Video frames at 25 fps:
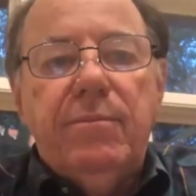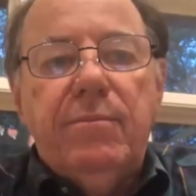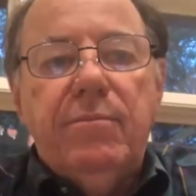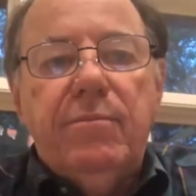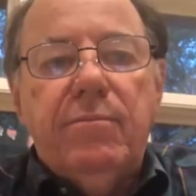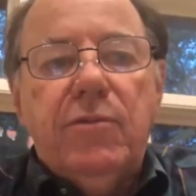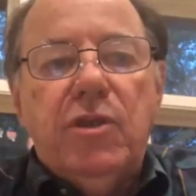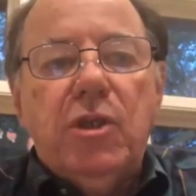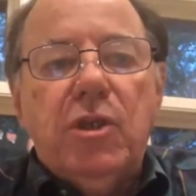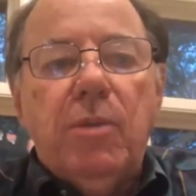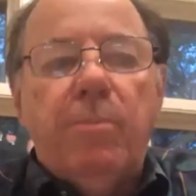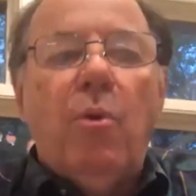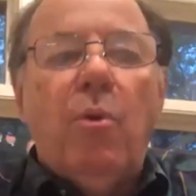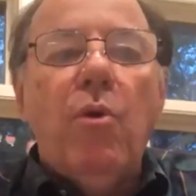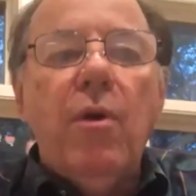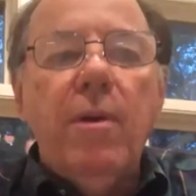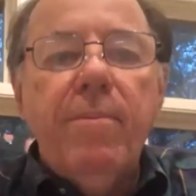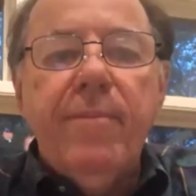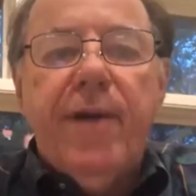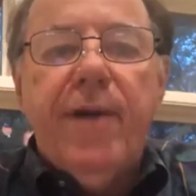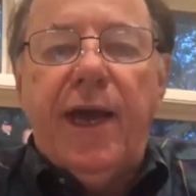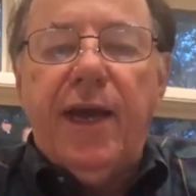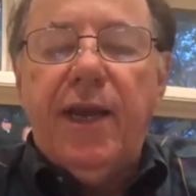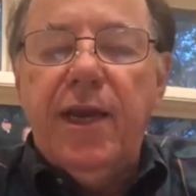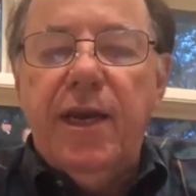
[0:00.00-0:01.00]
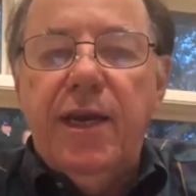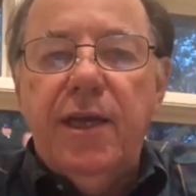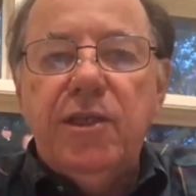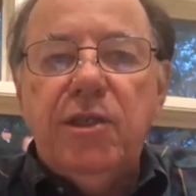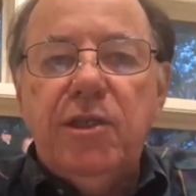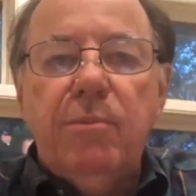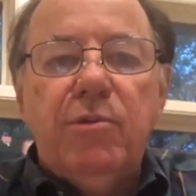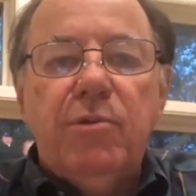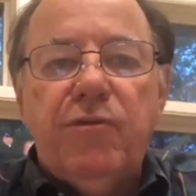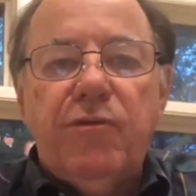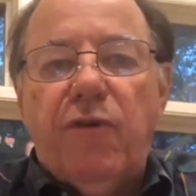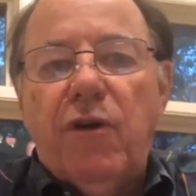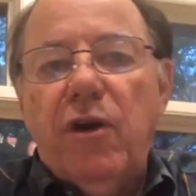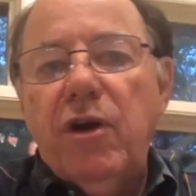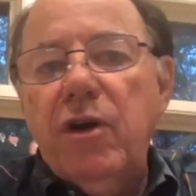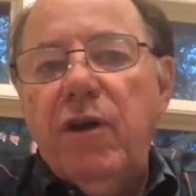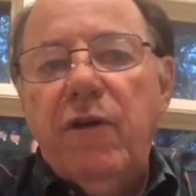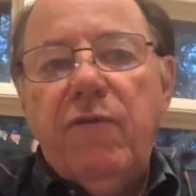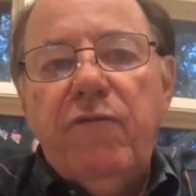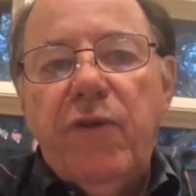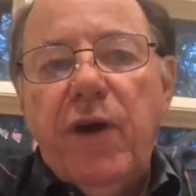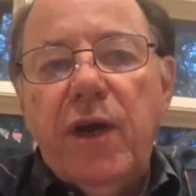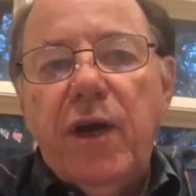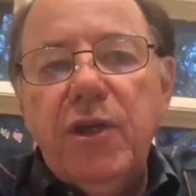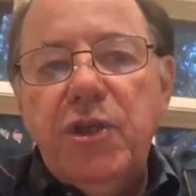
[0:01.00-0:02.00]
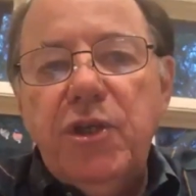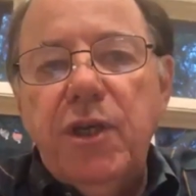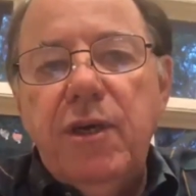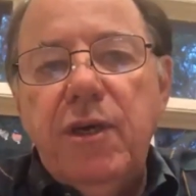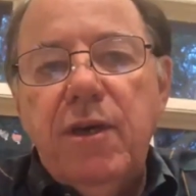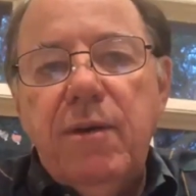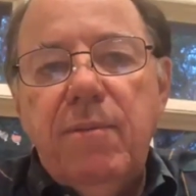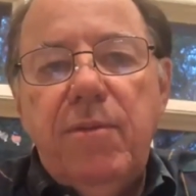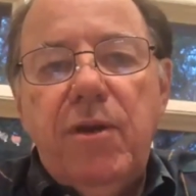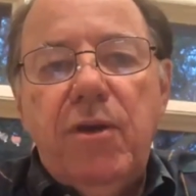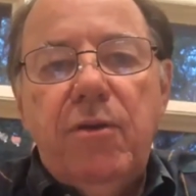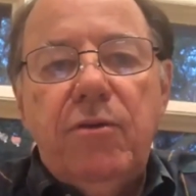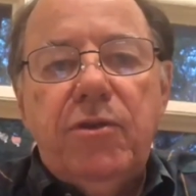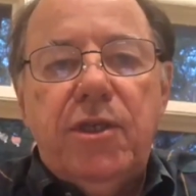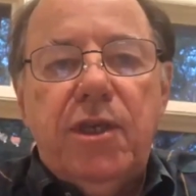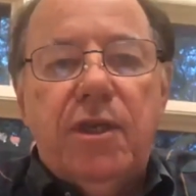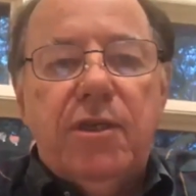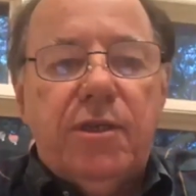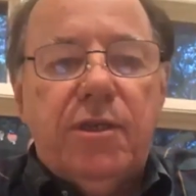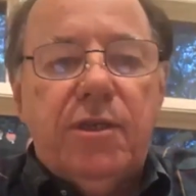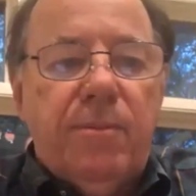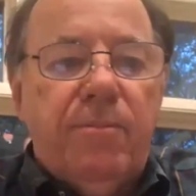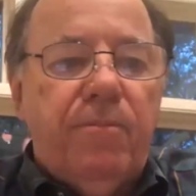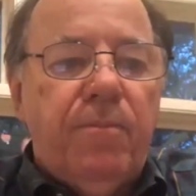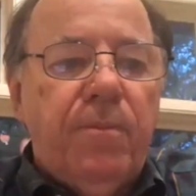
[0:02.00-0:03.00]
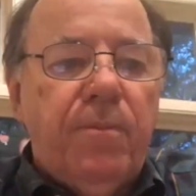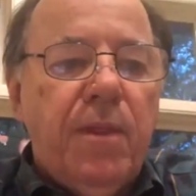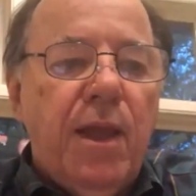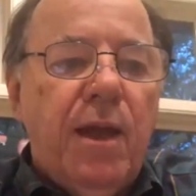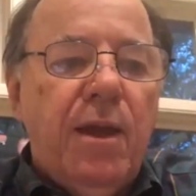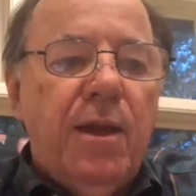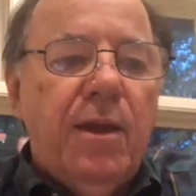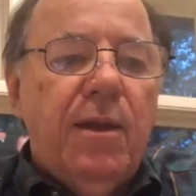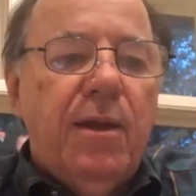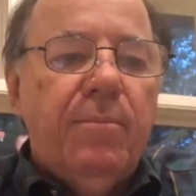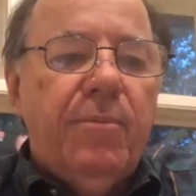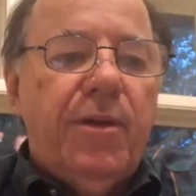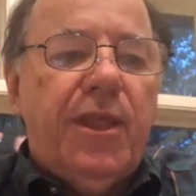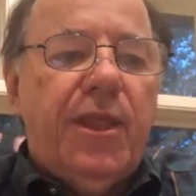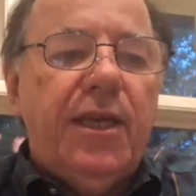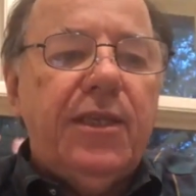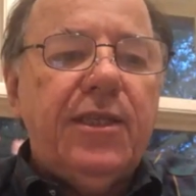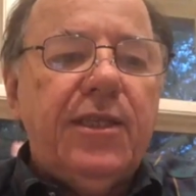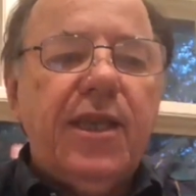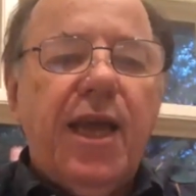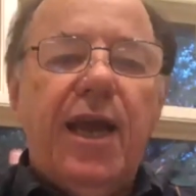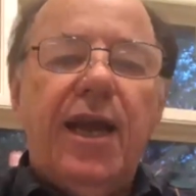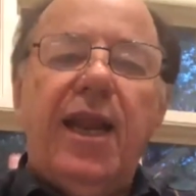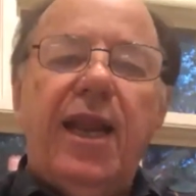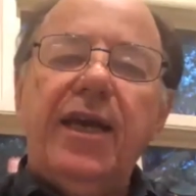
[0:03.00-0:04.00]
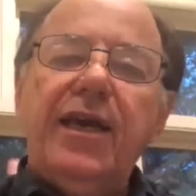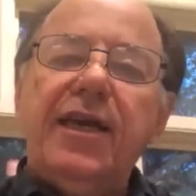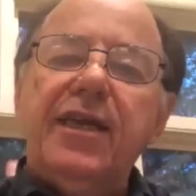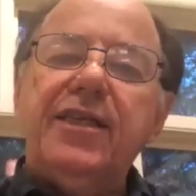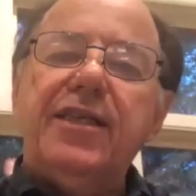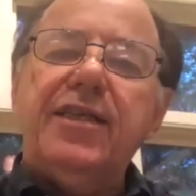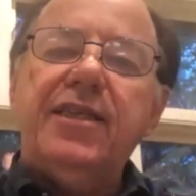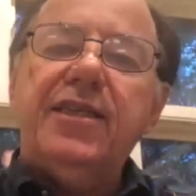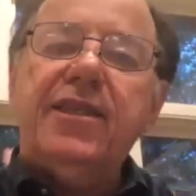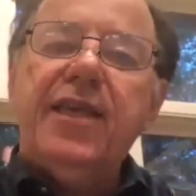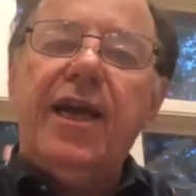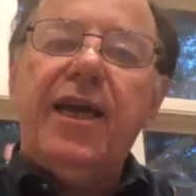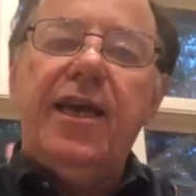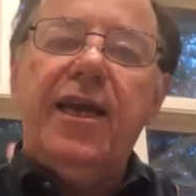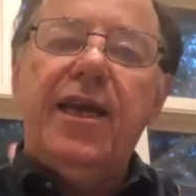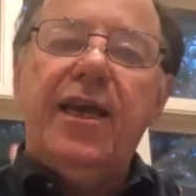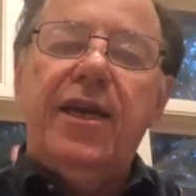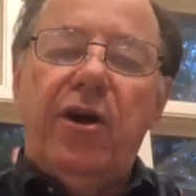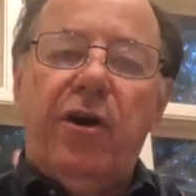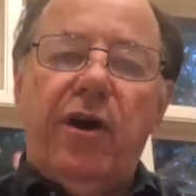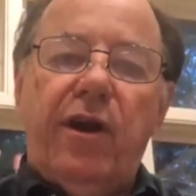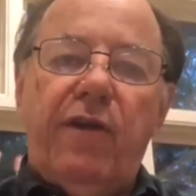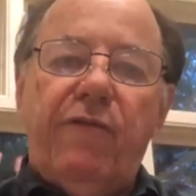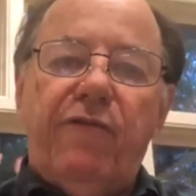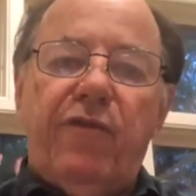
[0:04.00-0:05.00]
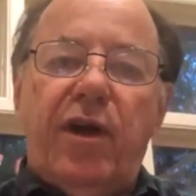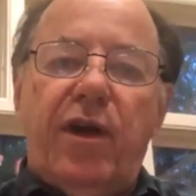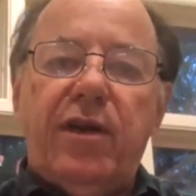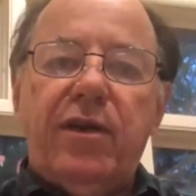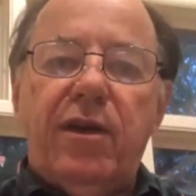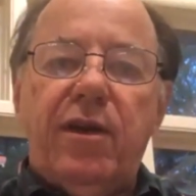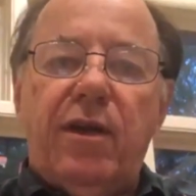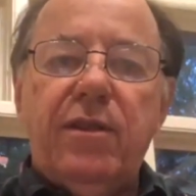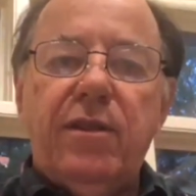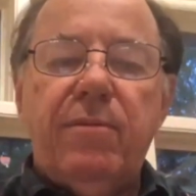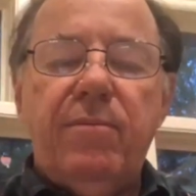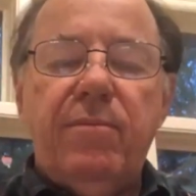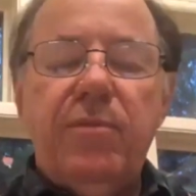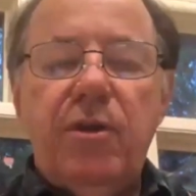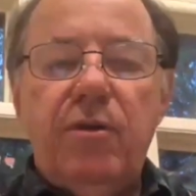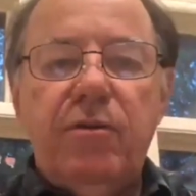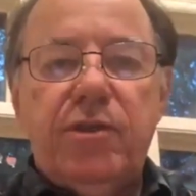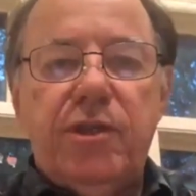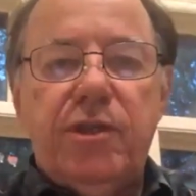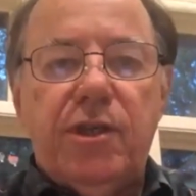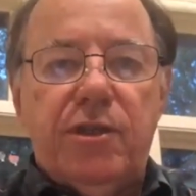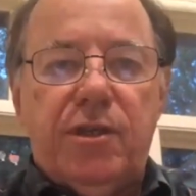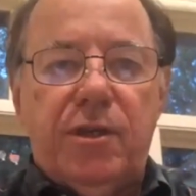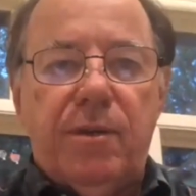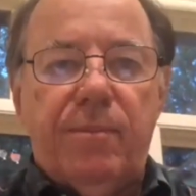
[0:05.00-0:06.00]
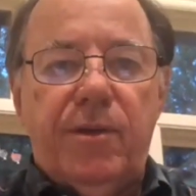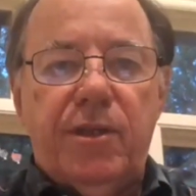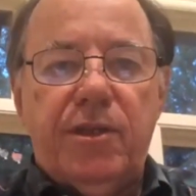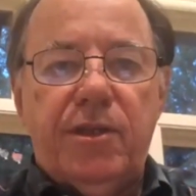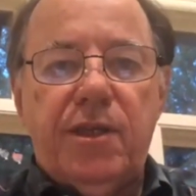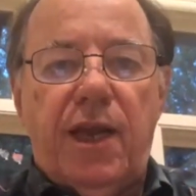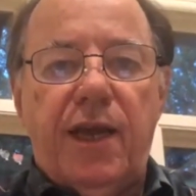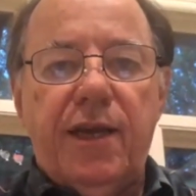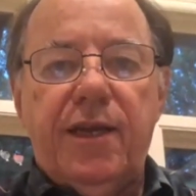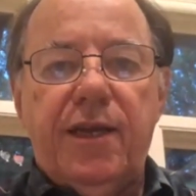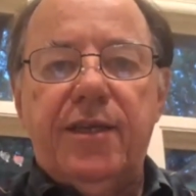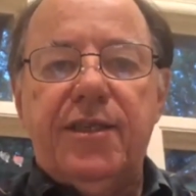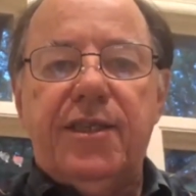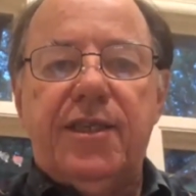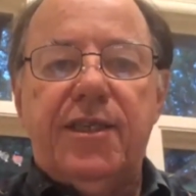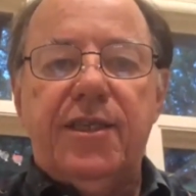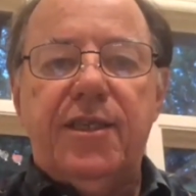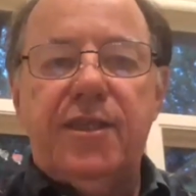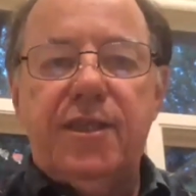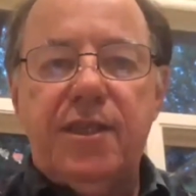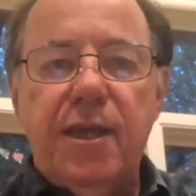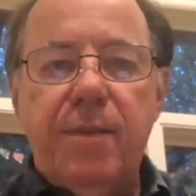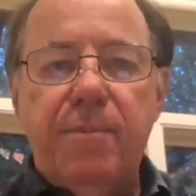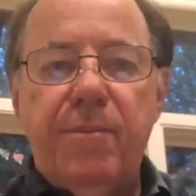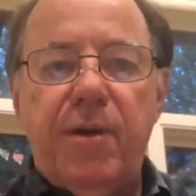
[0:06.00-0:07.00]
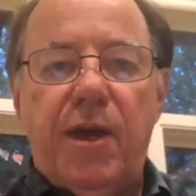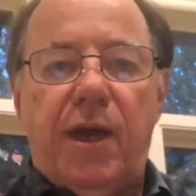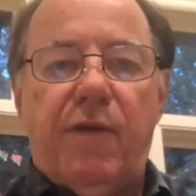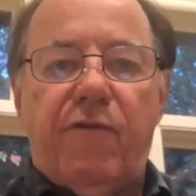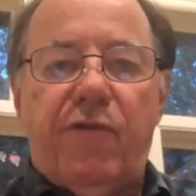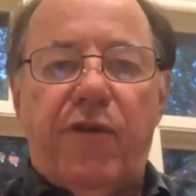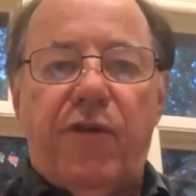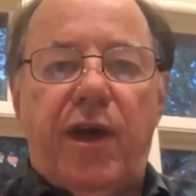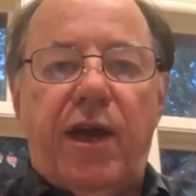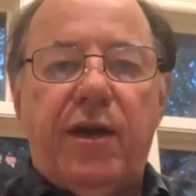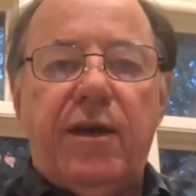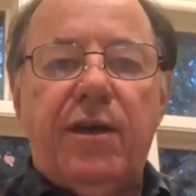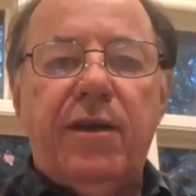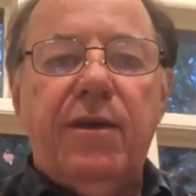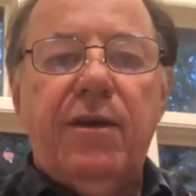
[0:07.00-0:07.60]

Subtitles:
support mechanisms for a good functioning immune system. But that's kind of like a secondary effect on the immune system. It's like a systemic effect.